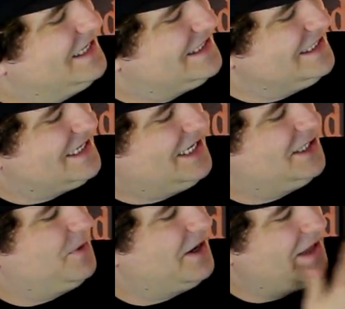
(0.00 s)
this is
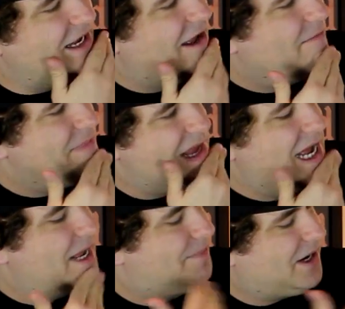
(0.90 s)
actually one of
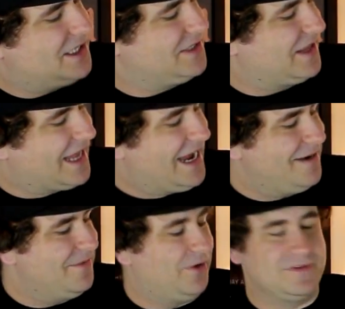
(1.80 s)
the parts of the
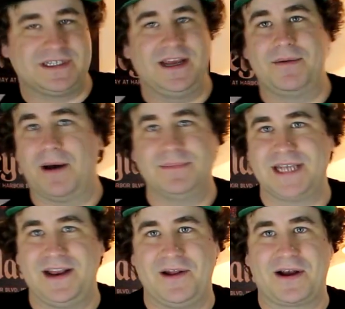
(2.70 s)
game. Obviously, I'm
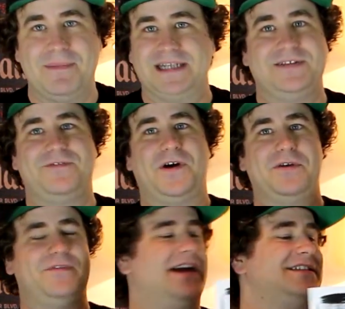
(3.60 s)
sounding like a massive
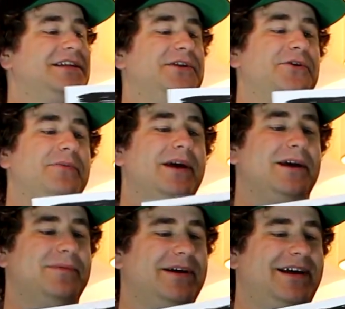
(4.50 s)
Final Fantasy noob
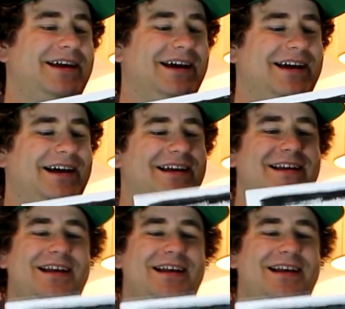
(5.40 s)
here, but